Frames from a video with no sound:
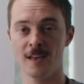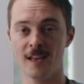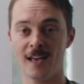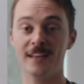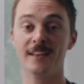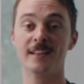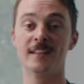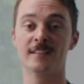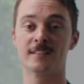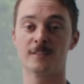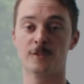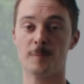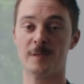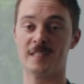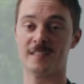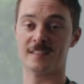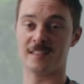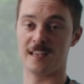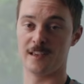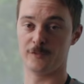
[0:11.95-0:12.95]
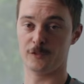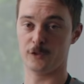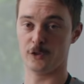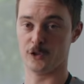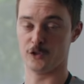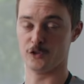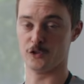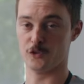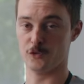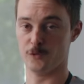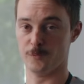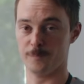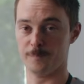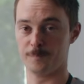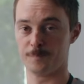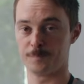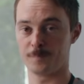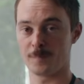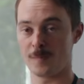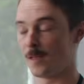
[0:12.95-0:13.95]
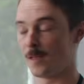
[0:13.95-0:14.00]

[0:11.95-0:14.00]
and needs to be safe to consume.